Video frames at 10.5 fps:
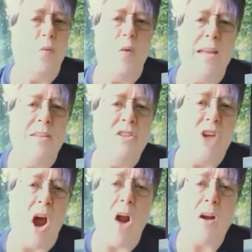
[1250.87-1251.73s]
when
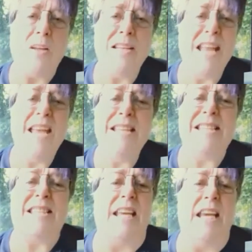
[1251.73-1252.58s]

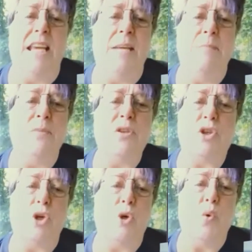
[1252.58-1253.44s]
darkness
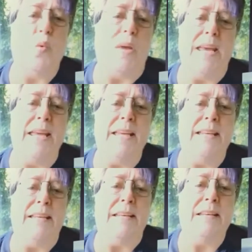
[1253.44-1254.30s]
seems to
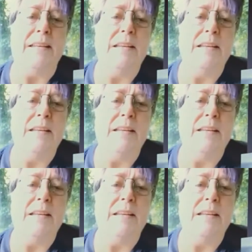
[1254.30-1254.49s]
win?